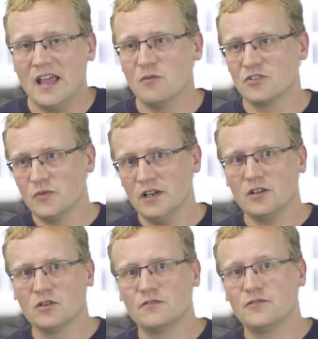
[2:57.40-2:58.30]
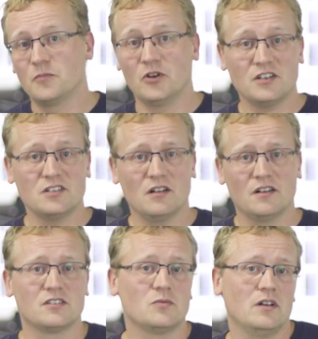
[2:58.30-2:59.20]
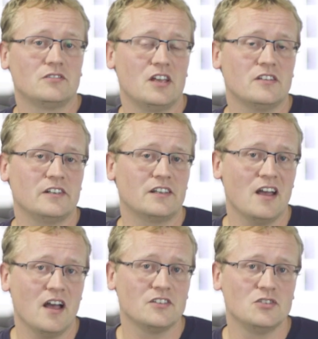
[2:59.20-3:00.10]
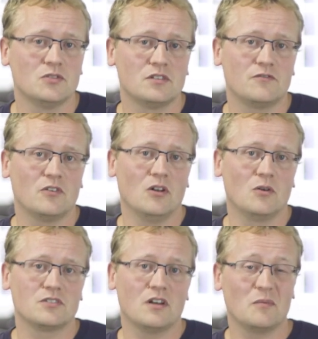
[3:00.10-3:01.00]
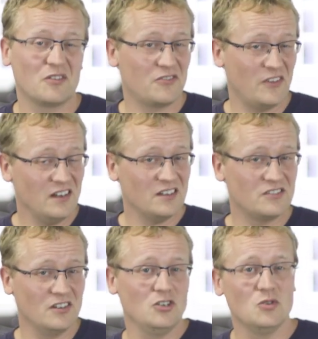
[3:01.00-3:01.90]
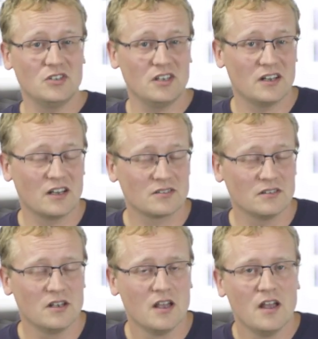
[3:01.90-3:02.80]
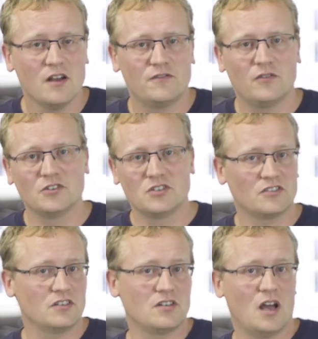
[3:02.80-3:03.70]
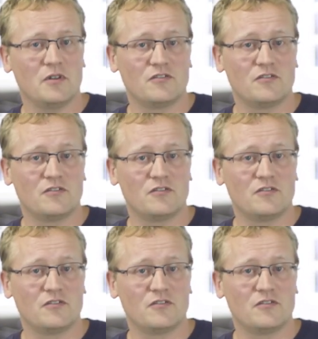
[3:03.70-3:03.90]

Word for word: It was really good for production lines as well. Tesla cars used it for a long time. I think they're still using it actually for just-in-time